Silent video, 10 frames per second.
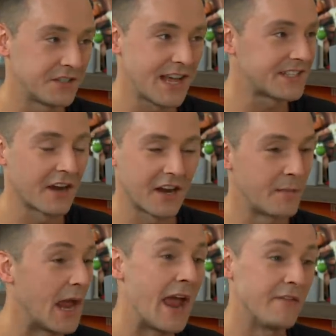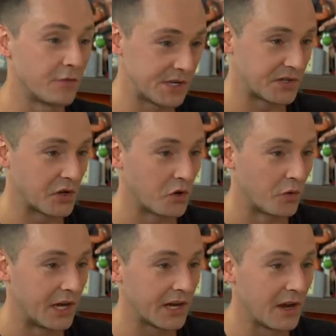And that's not going to be every single
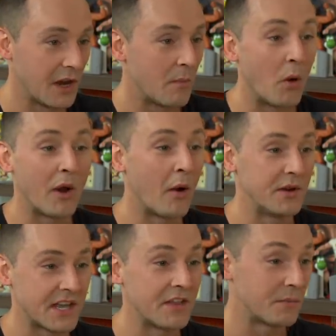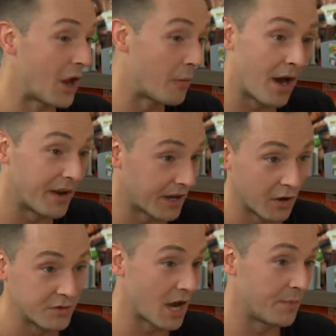week, but we always say that, you know, putting
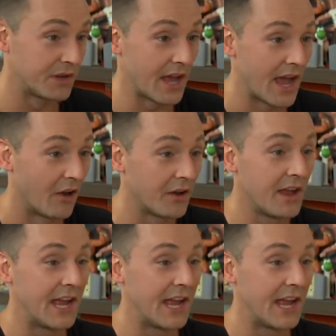goes up and down.